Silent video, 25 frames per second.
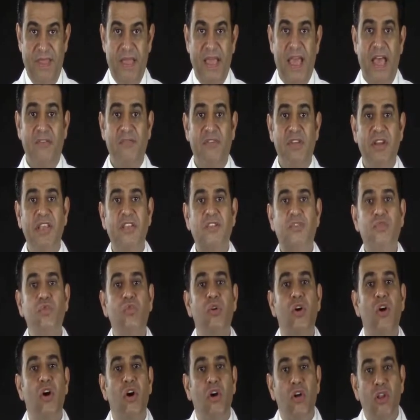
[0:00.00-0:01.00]
And we need
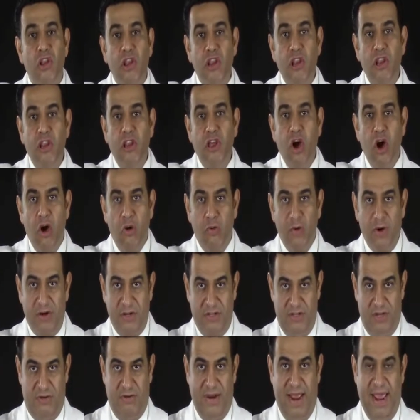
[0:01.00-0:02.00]
to lower
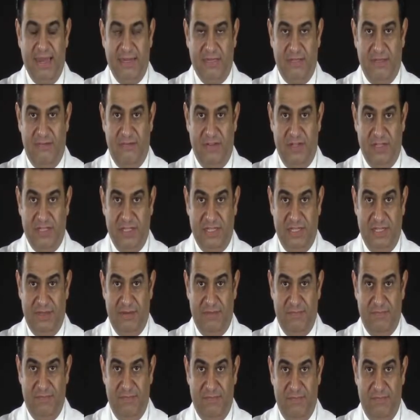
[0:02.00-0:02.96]
their activity.